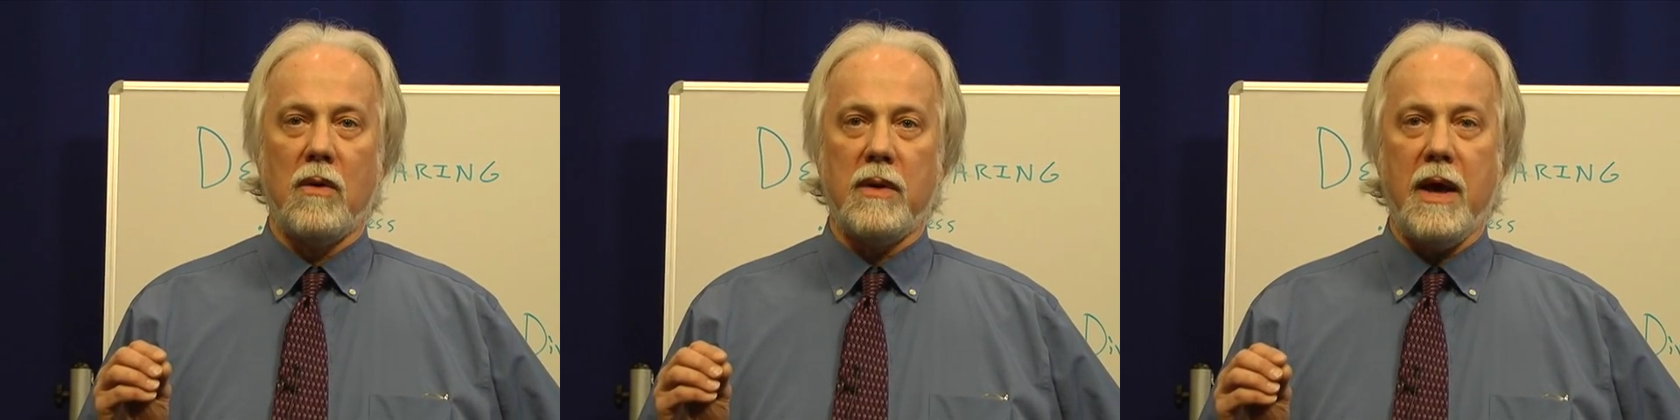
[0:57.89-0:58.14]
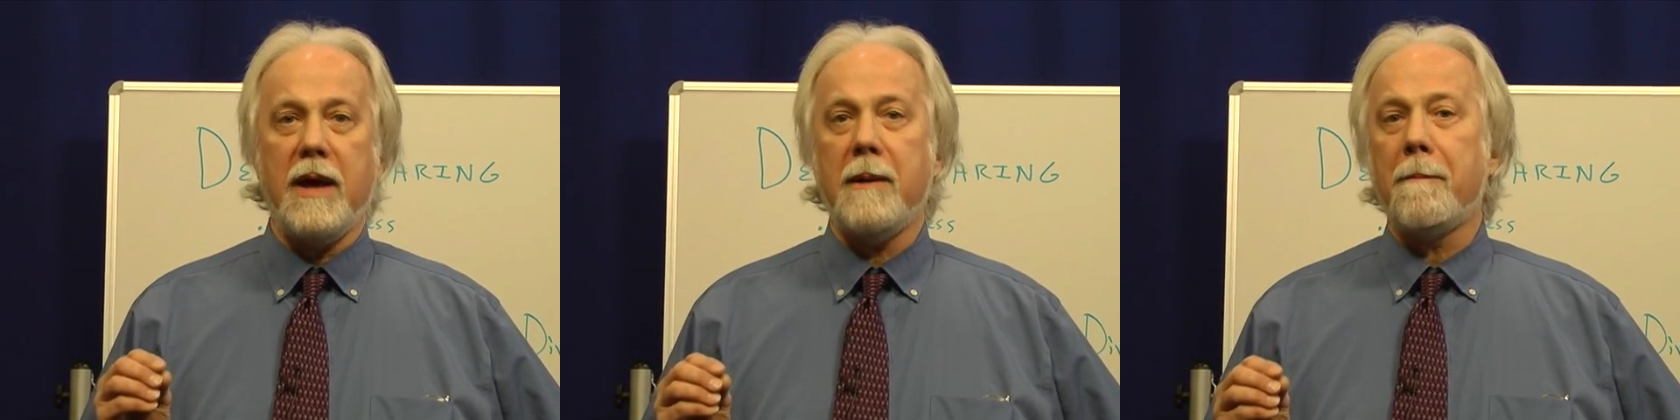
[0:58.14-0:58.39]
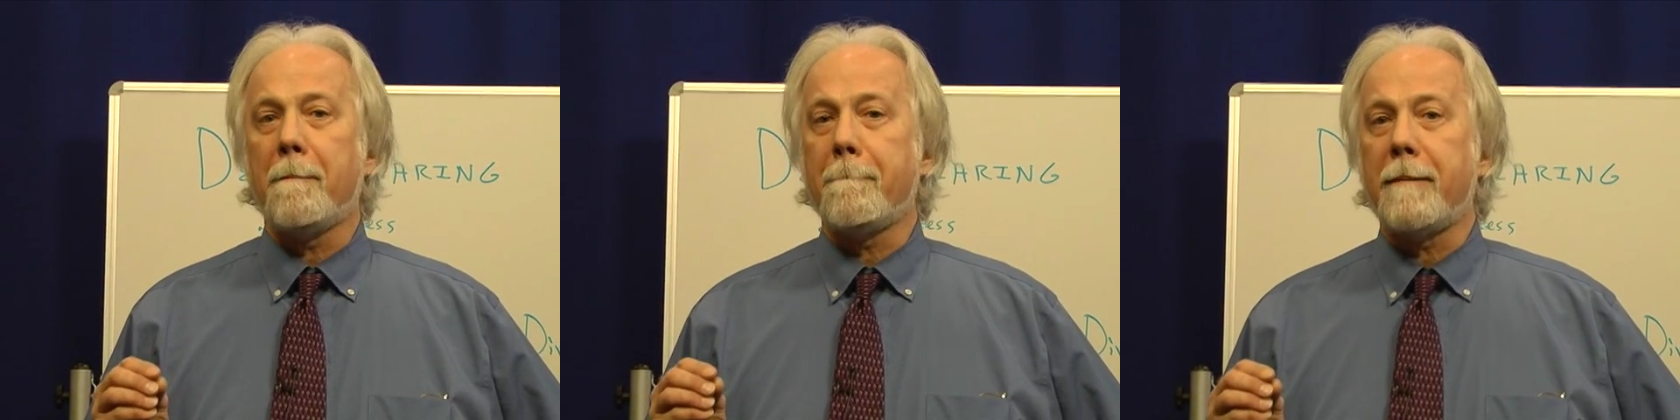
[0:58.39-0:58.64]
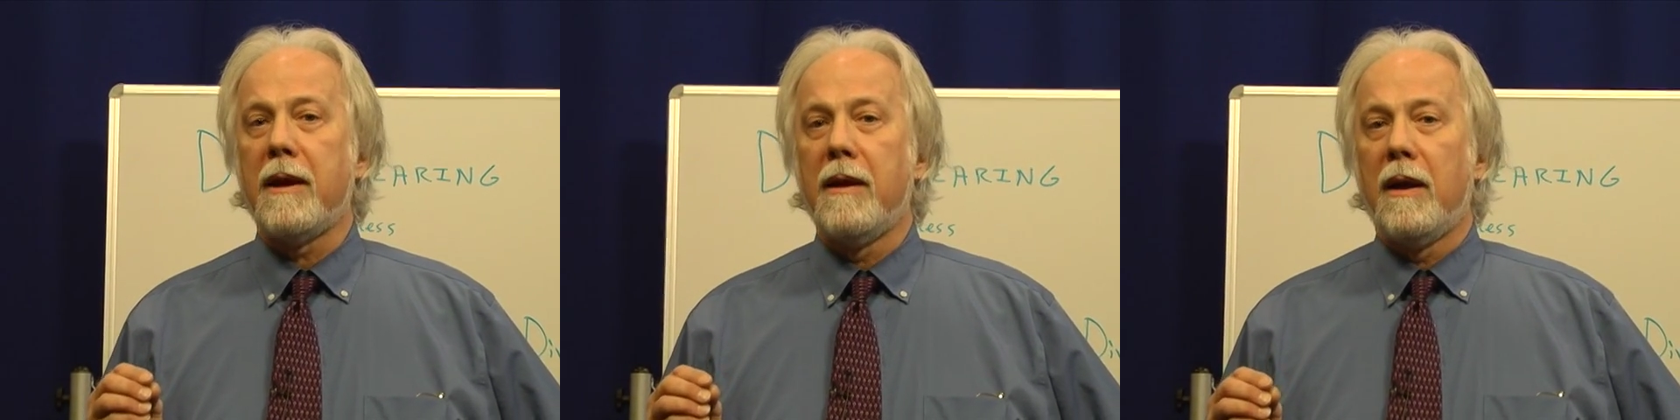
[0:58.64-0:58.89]
Okay?
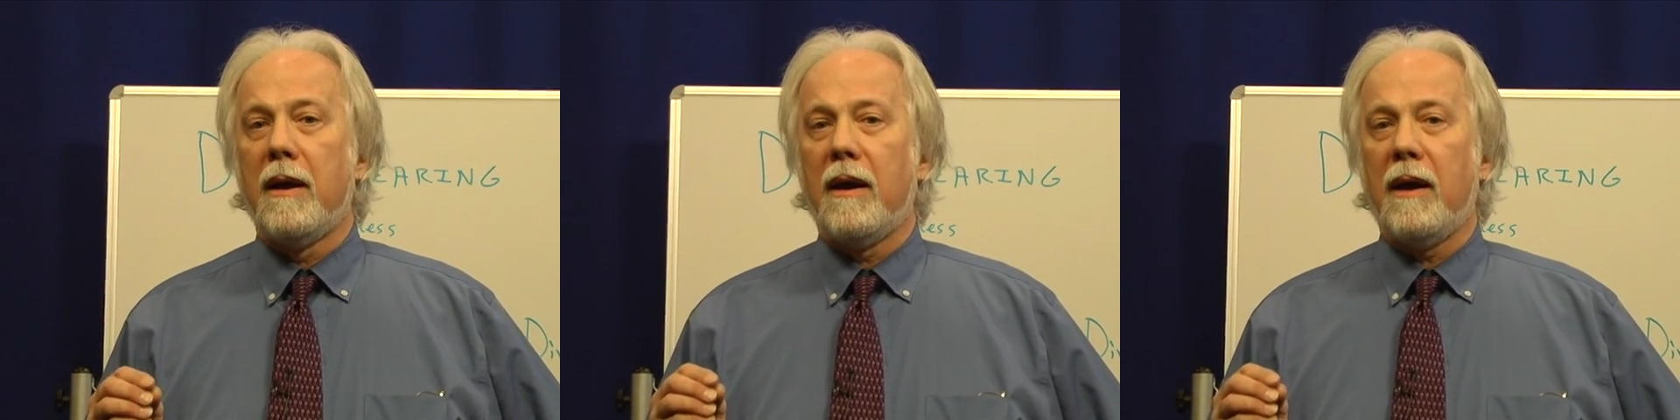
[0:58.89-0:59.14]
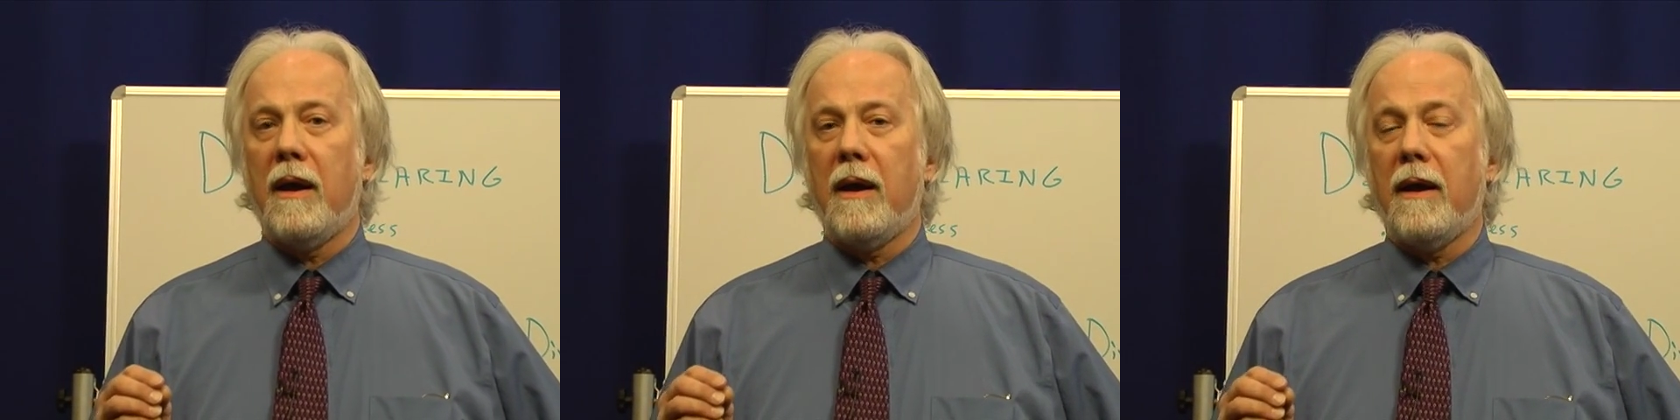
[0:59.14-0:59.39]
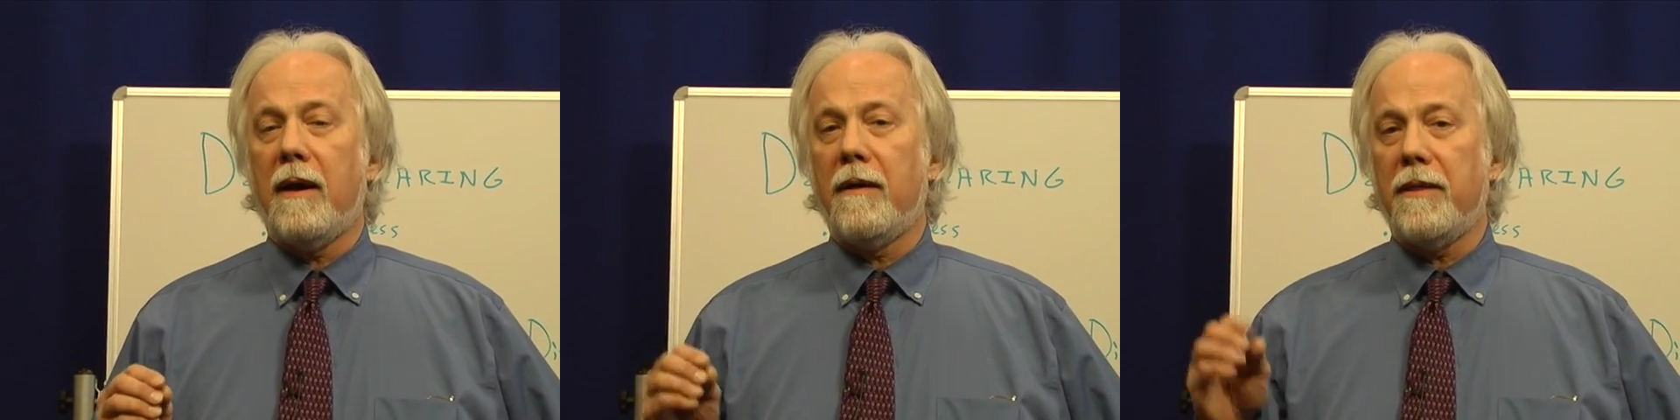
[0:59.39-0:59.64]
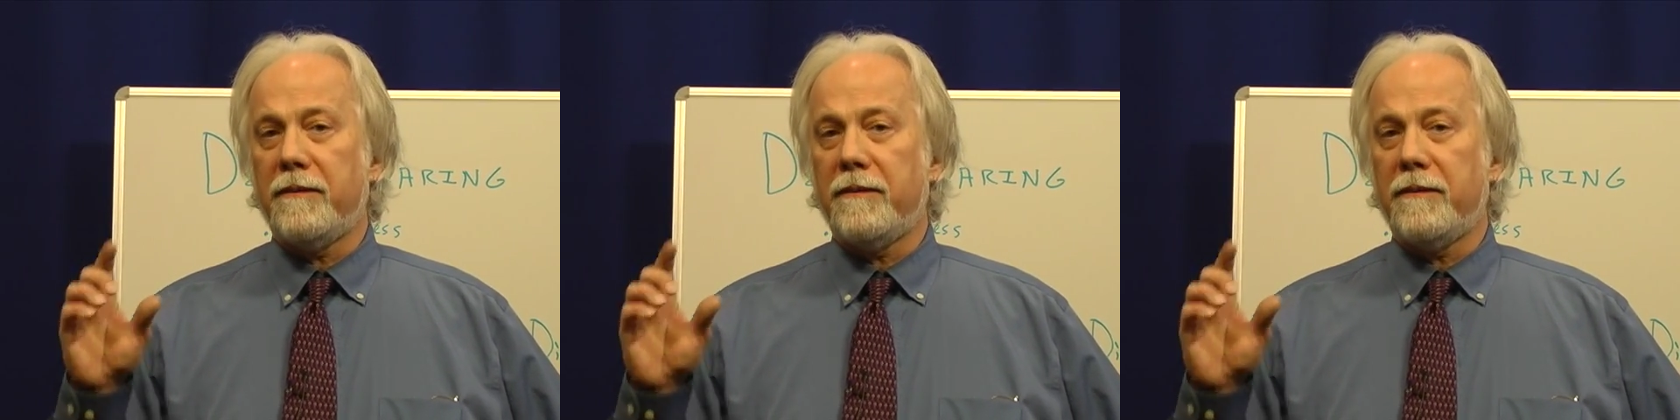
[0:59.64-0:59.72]
The